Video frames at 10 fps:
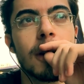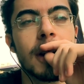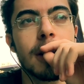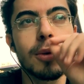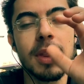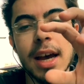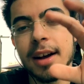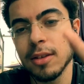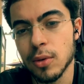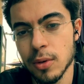either
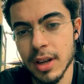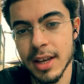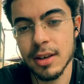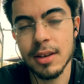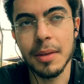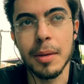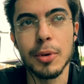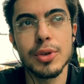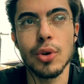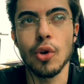that or like the
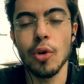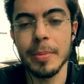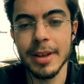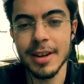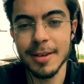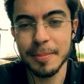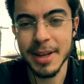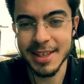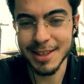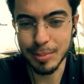most urban
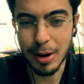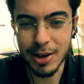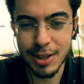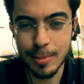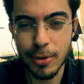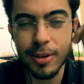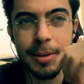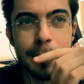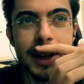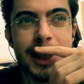places
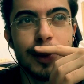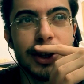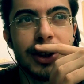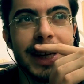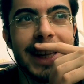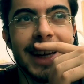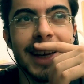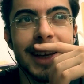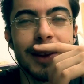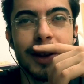possible, but especially
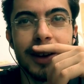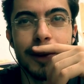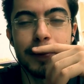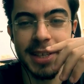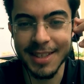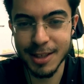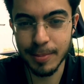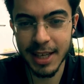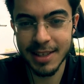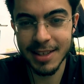like the business
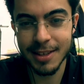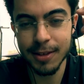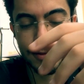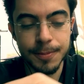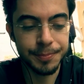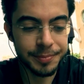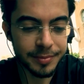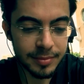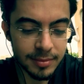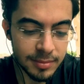places.
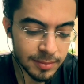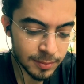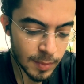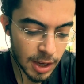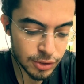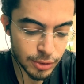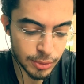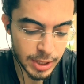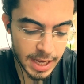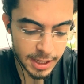So
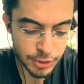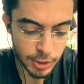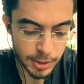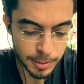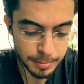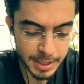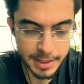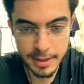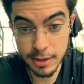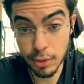today I took a
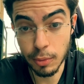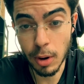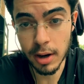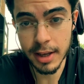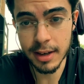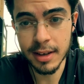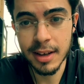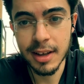place, I took a walk in